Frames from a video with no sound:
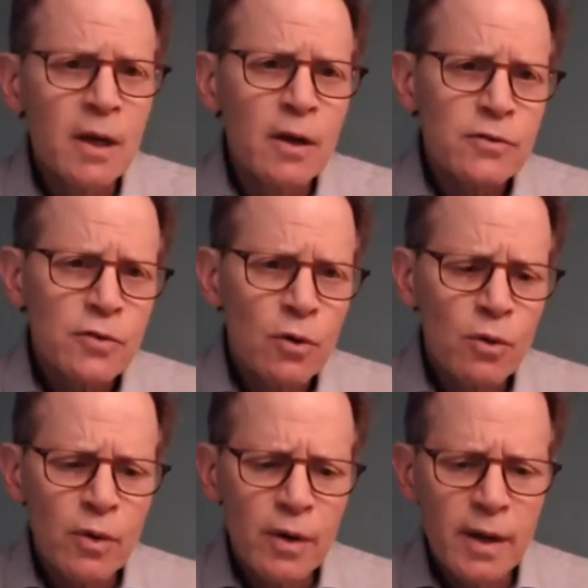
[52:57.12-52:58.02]

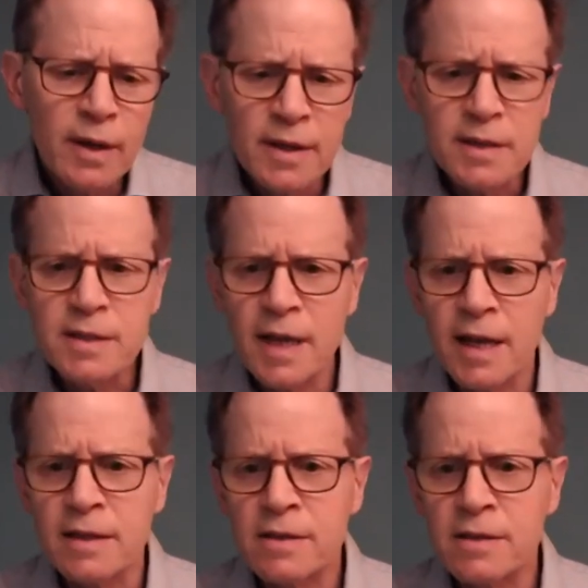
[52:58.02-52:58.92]
So in this
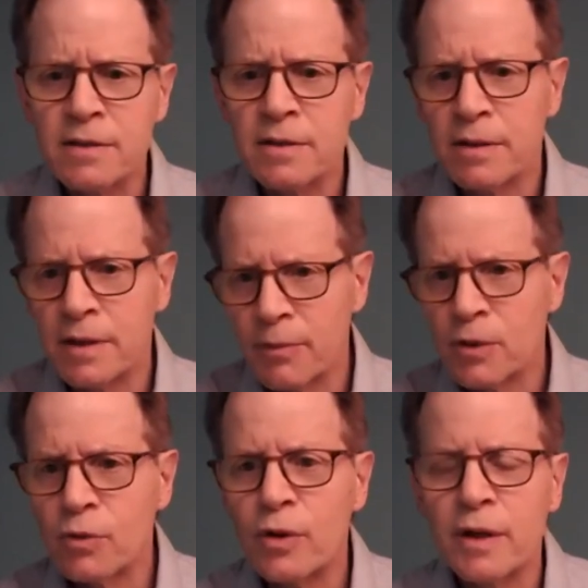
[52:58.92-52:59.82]
sense, then when you
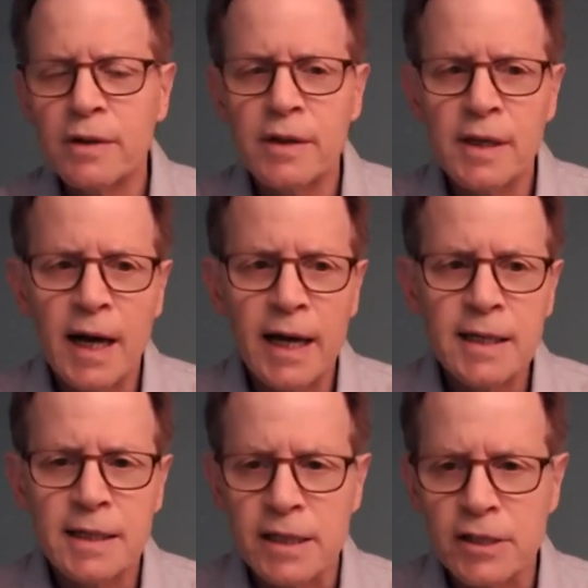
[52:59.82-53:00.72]
look at the
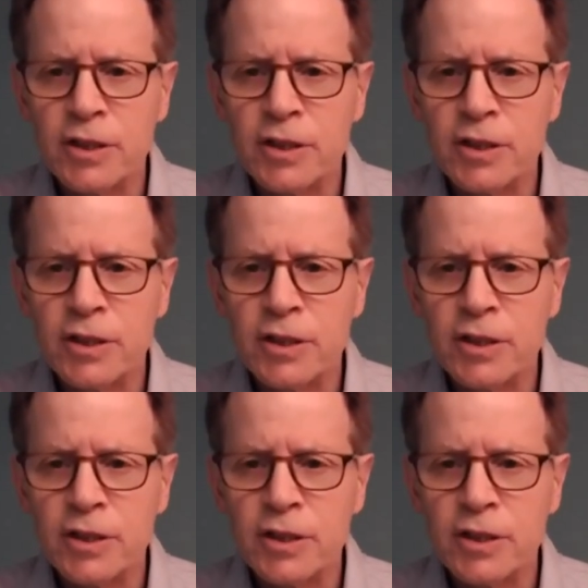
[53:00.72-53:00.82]
IDGs,